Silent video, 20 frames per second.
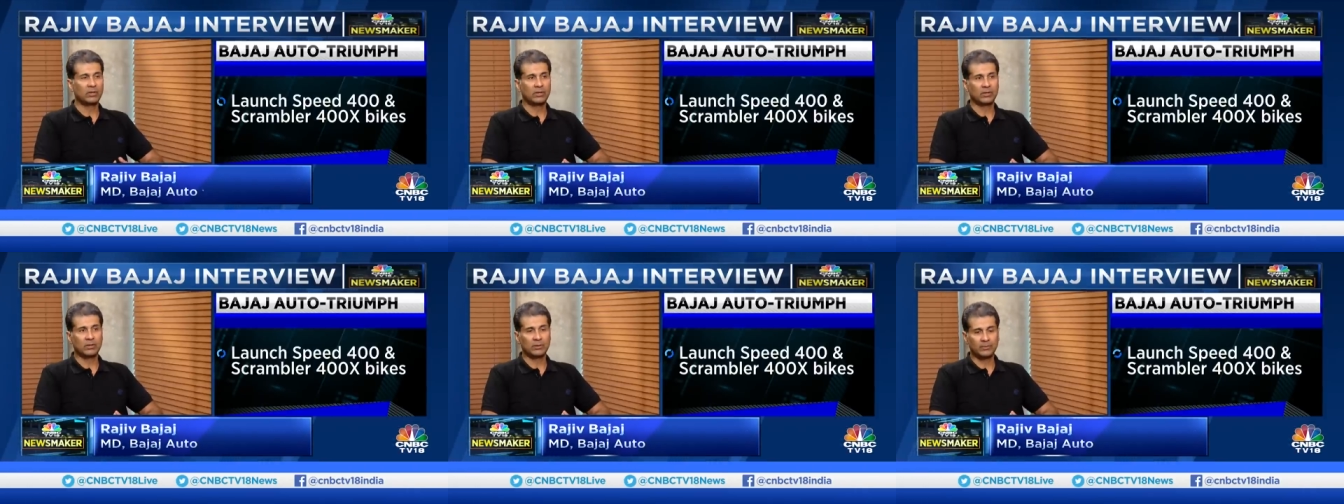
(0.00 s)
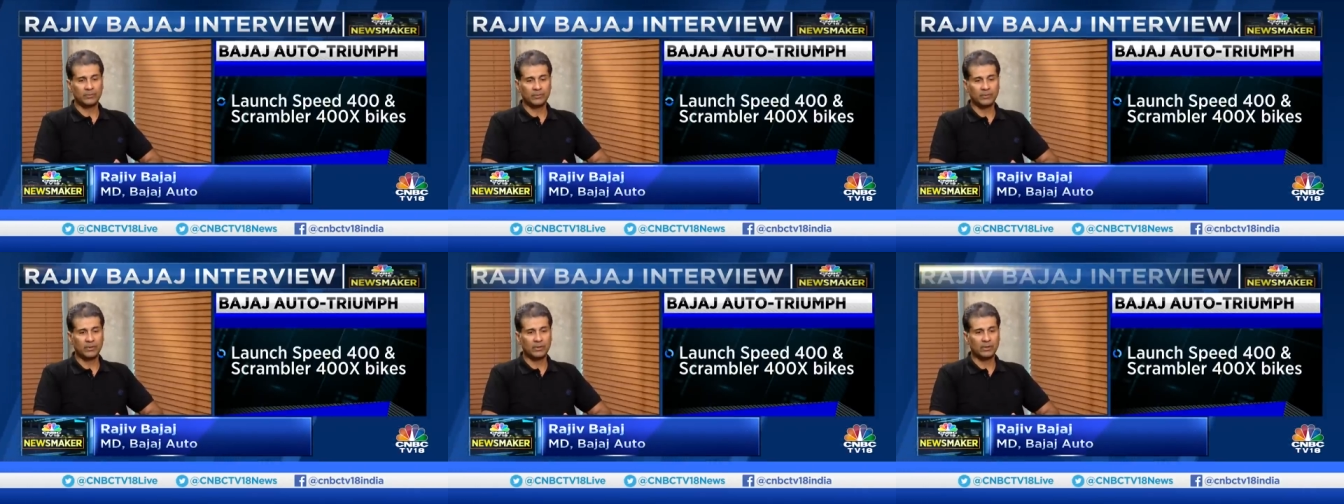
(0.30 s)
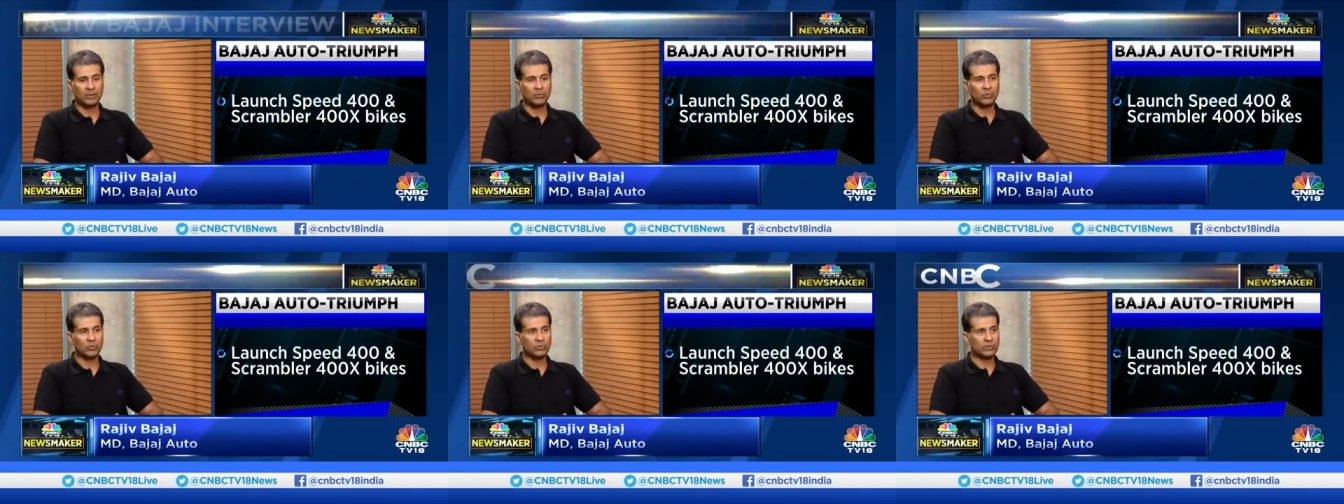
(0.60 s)
um,
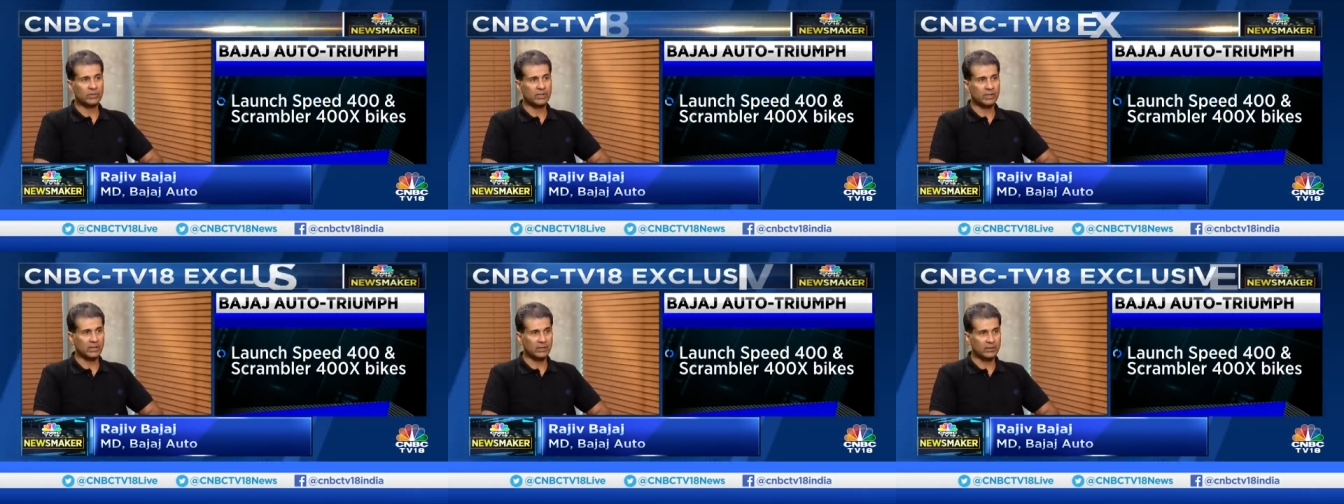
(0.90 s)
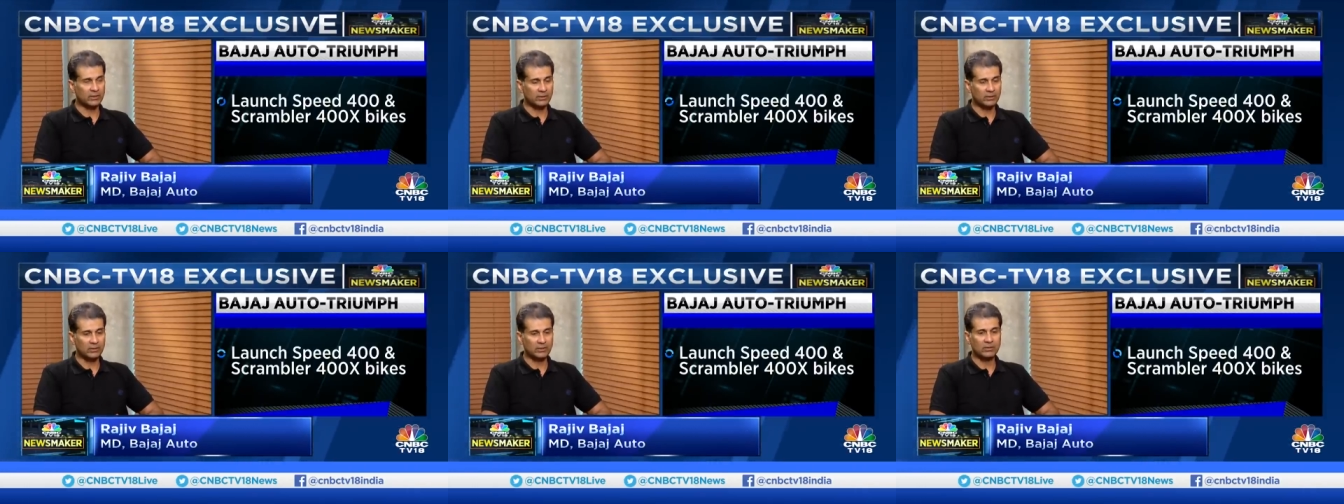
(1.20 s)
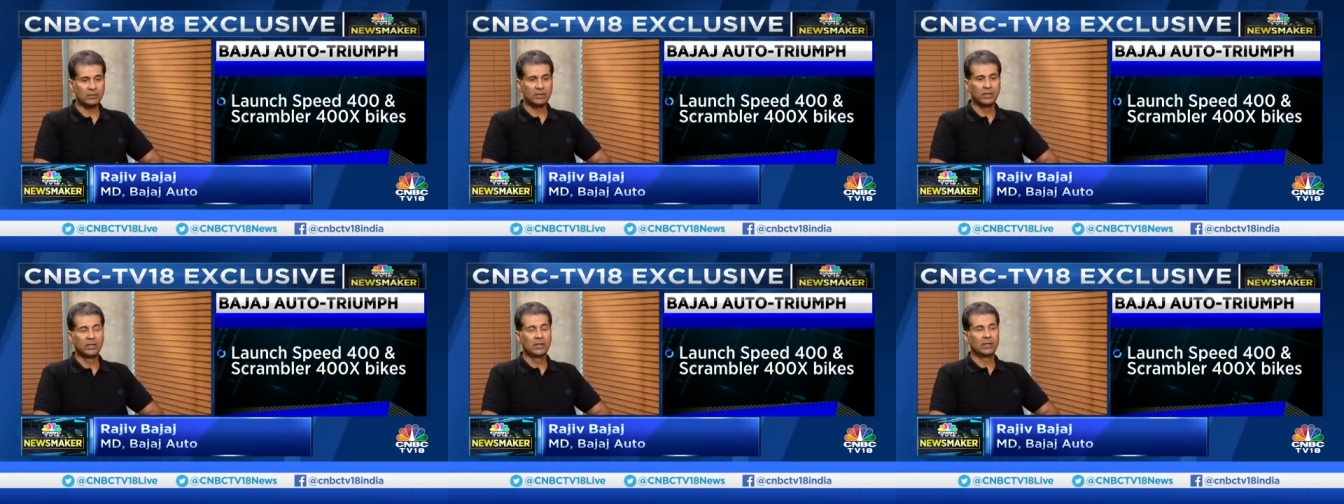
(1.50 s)
uh,
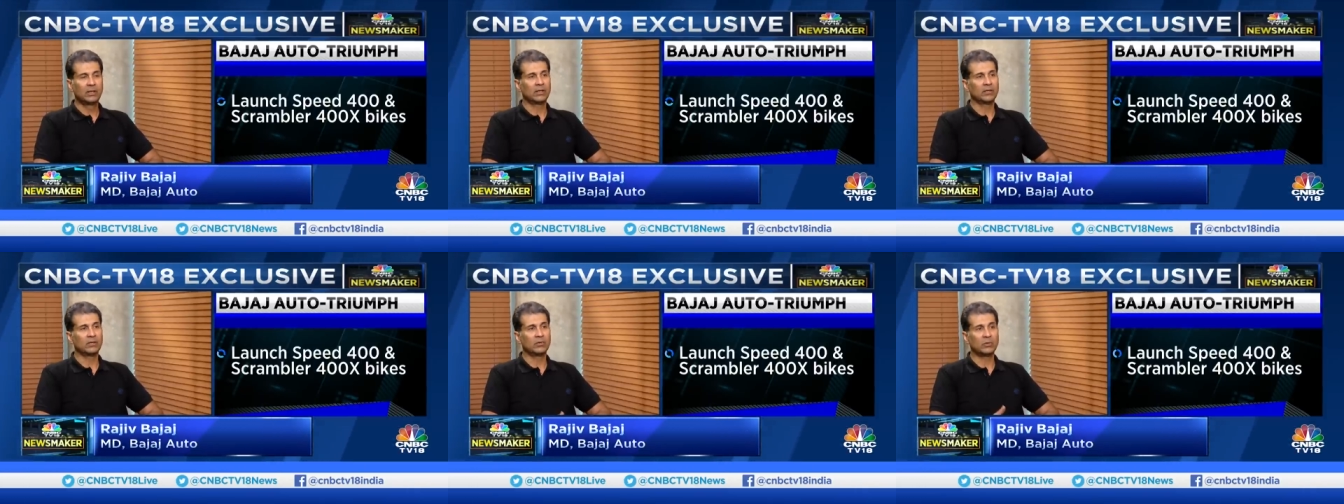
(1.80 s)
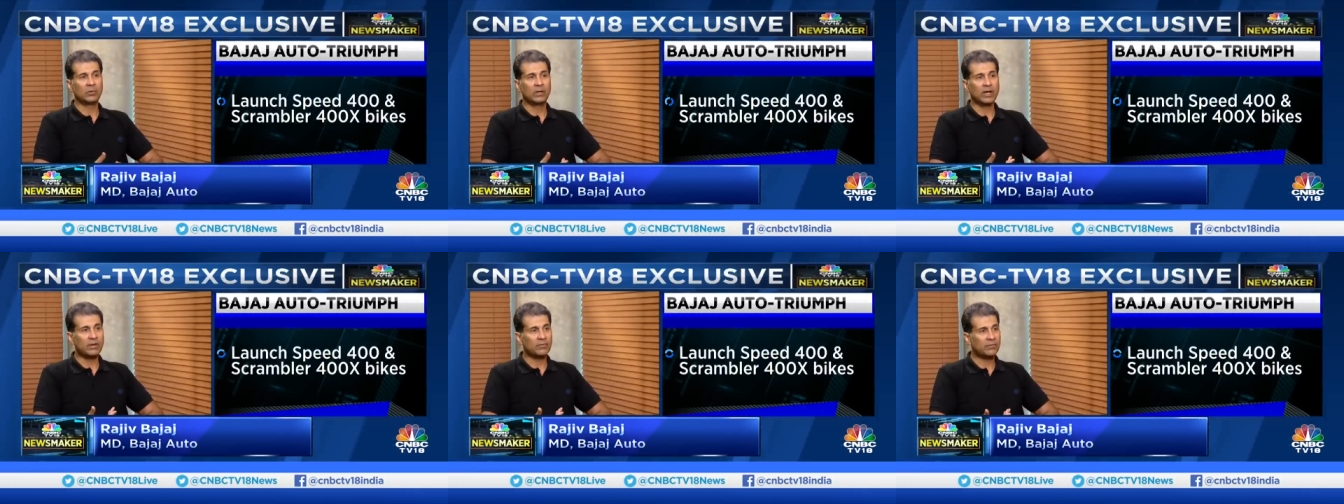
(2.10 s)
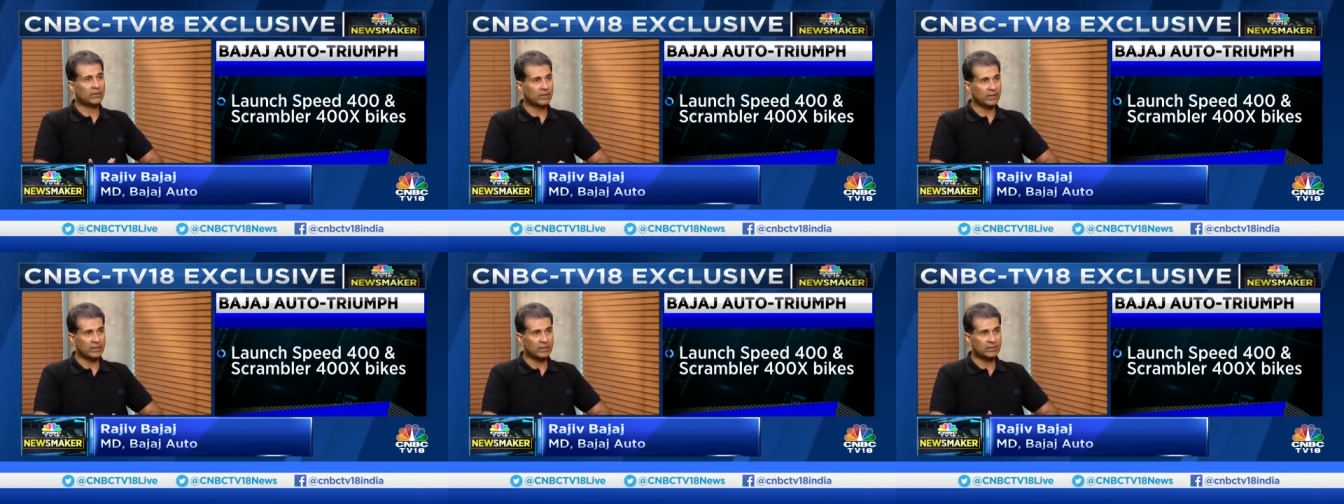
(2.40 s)
motorcycles, into
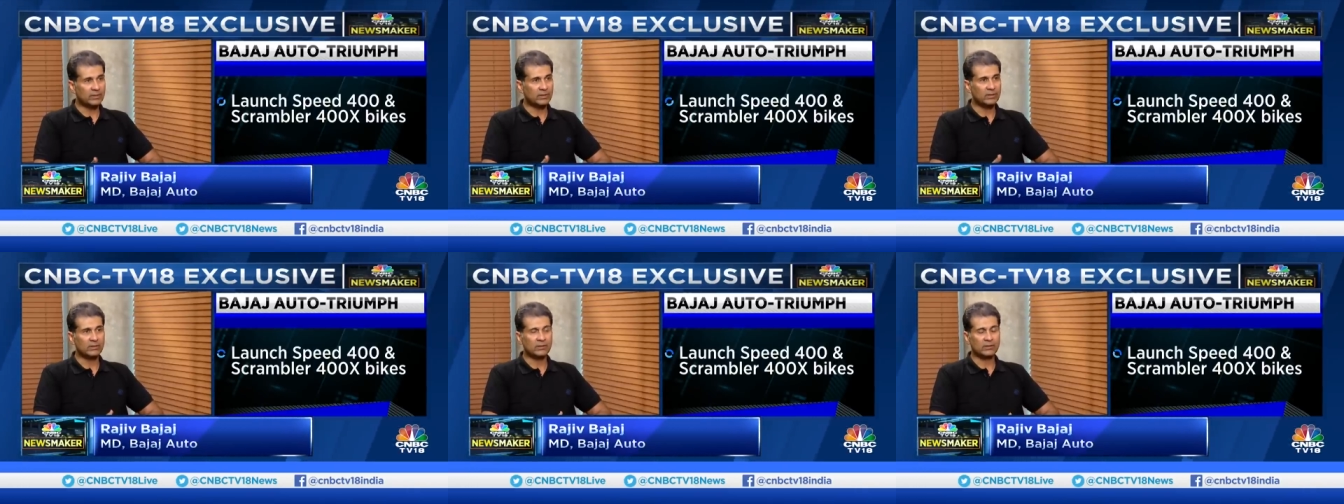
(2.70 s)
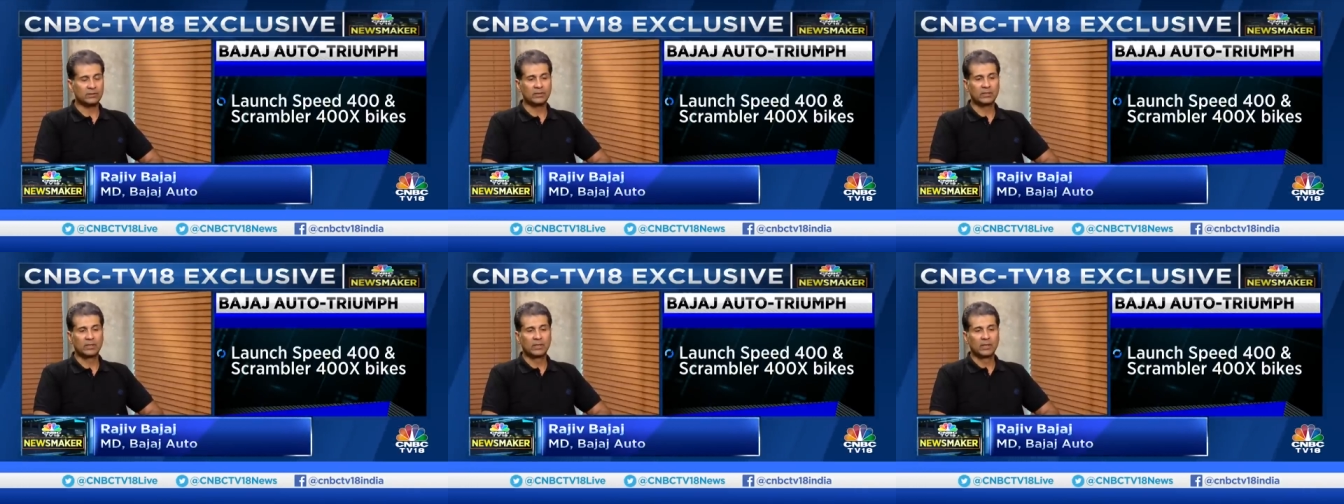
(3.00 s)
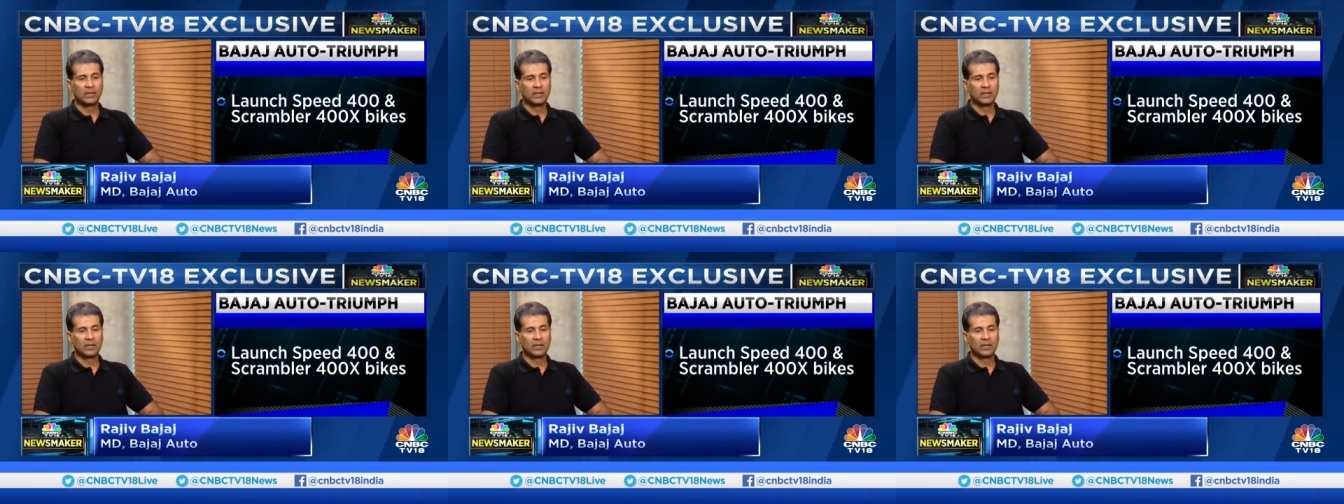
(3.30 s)
cafe racers,